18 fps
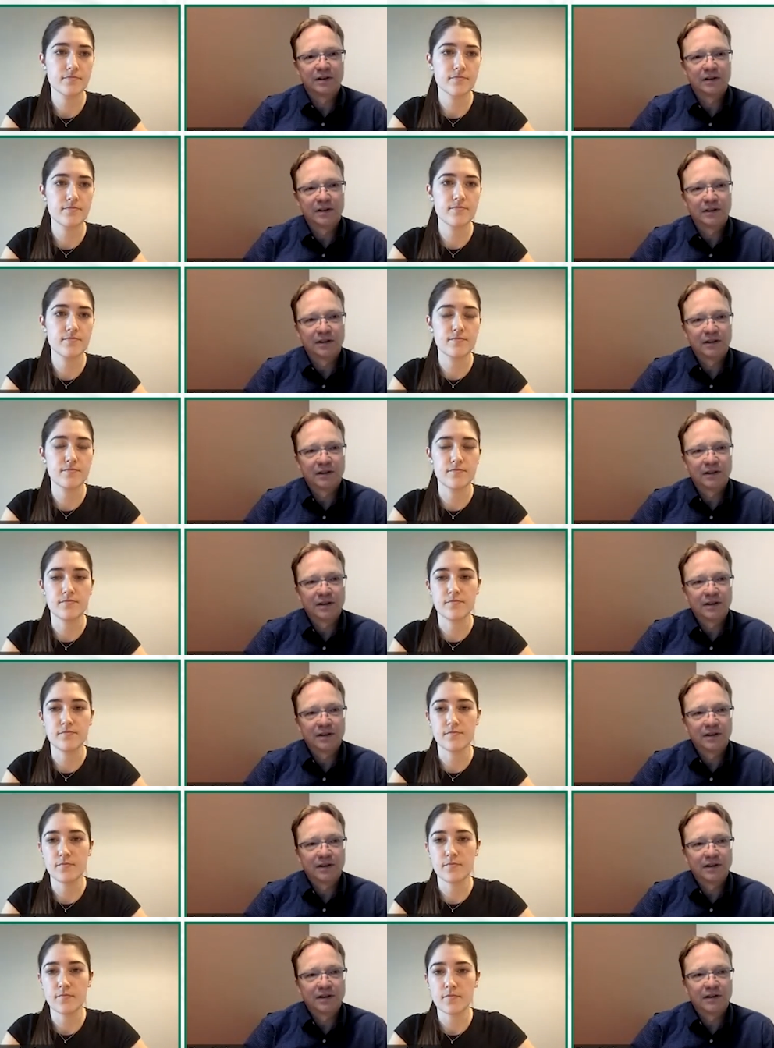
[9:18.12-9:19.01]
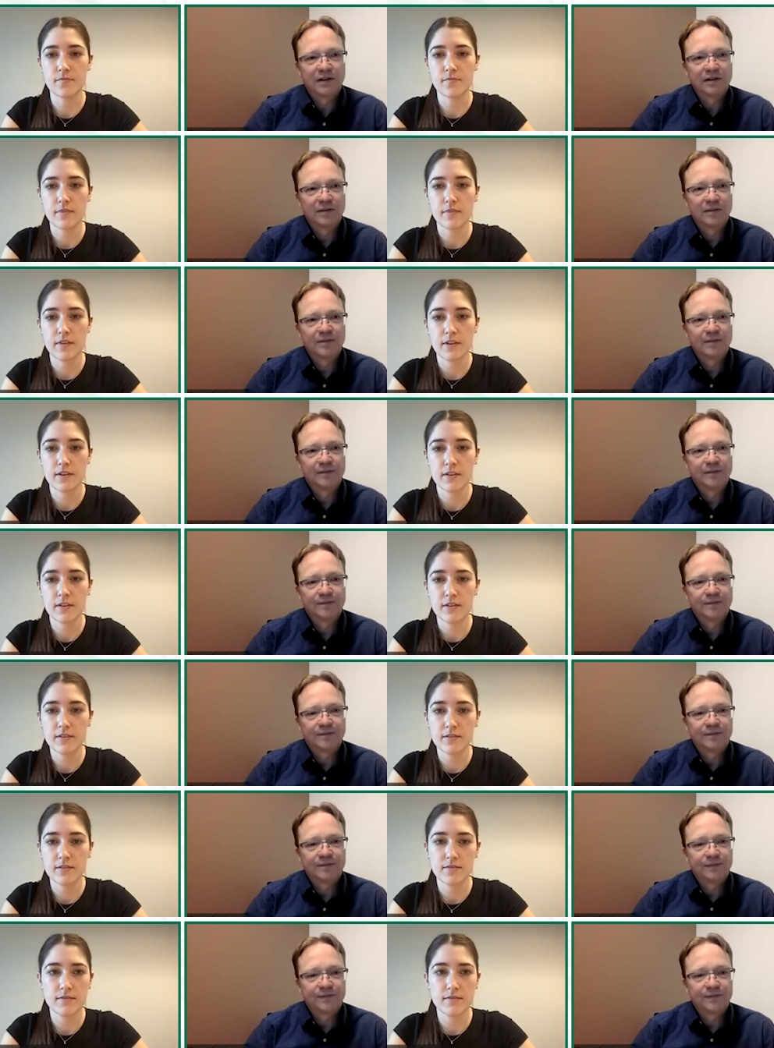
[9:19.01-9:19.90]
Speaker 1: Hmm.
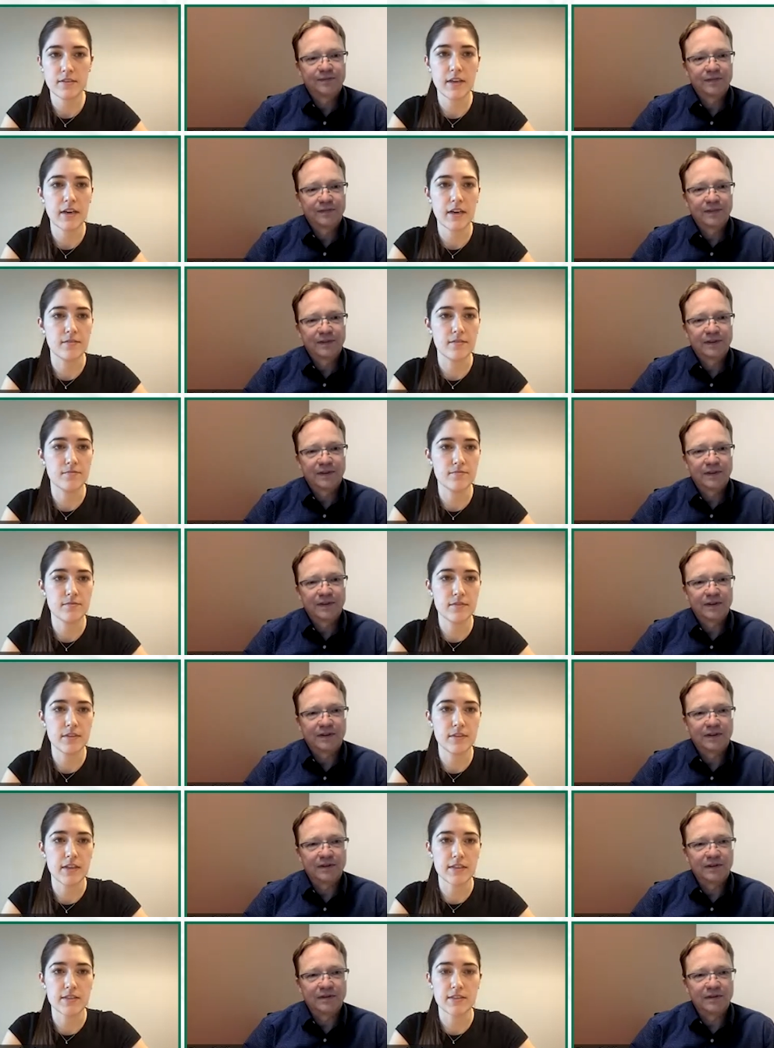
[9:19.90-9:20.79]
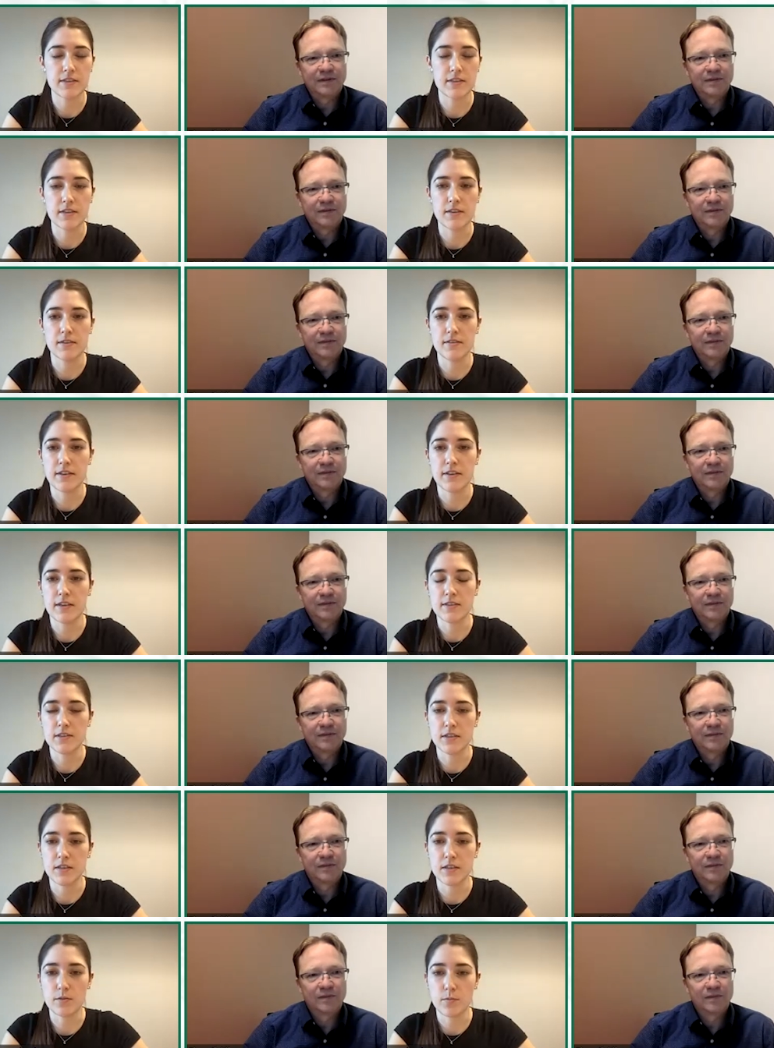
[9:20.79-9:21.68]
Yeah, that's a
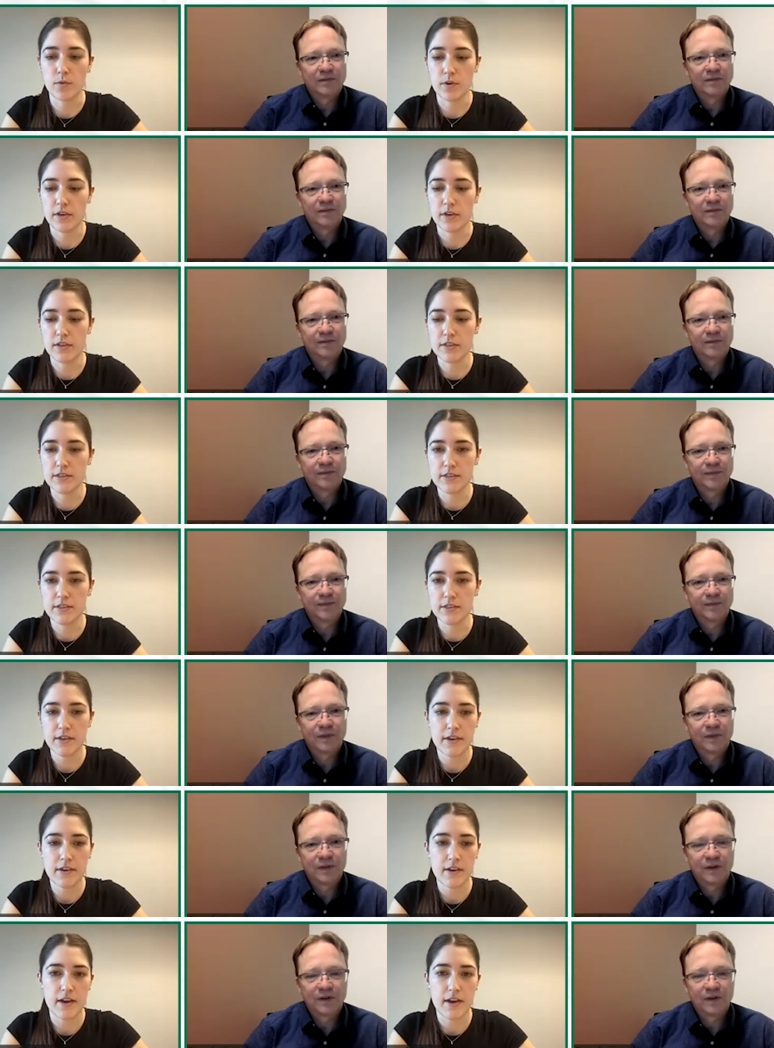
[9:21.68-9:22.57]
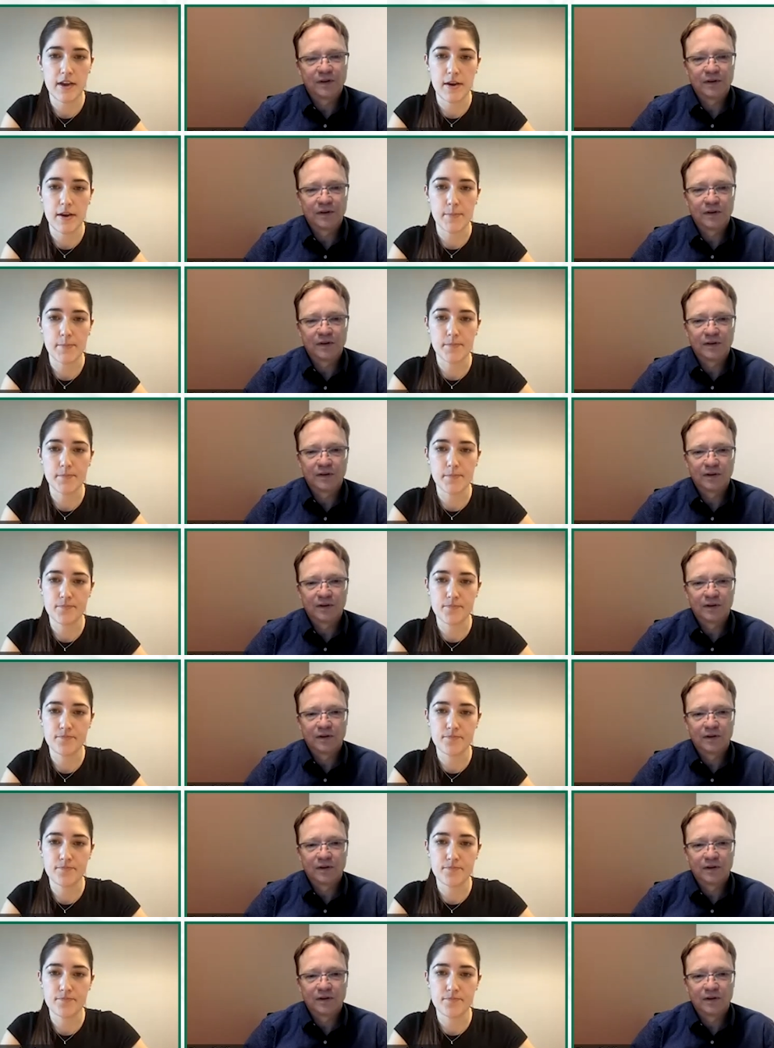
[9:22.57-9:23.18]
that's a good point. Um,